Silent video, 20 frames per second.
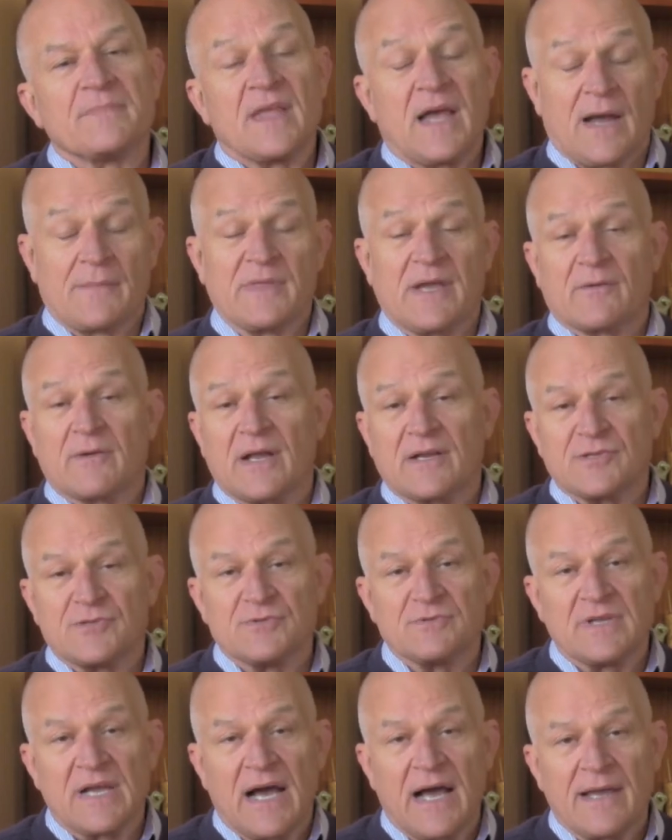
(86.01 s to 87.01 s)
I'm that
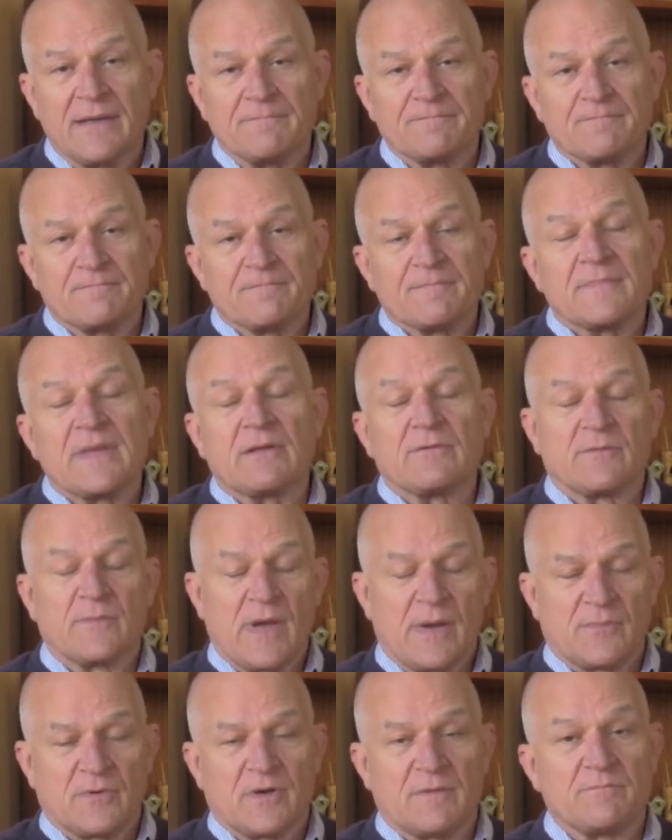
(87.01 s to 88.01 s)
gratitude guy, and
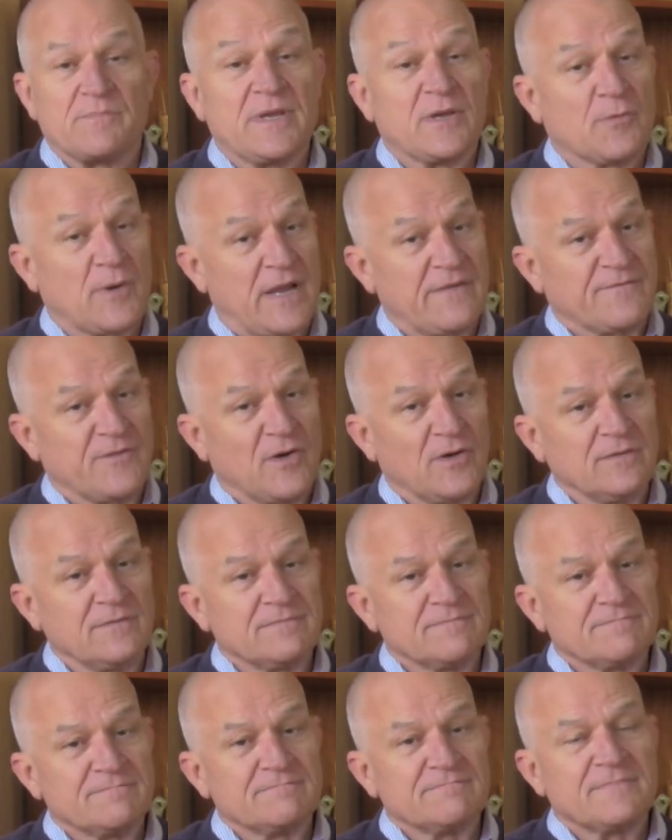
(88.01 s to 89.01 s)
remember, be
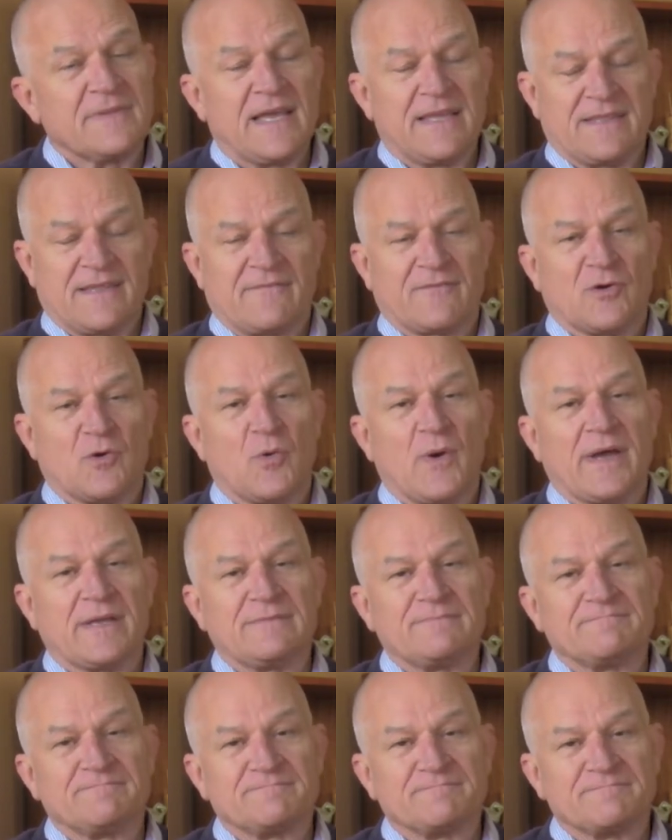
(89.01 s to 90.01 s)
grateful and never quit.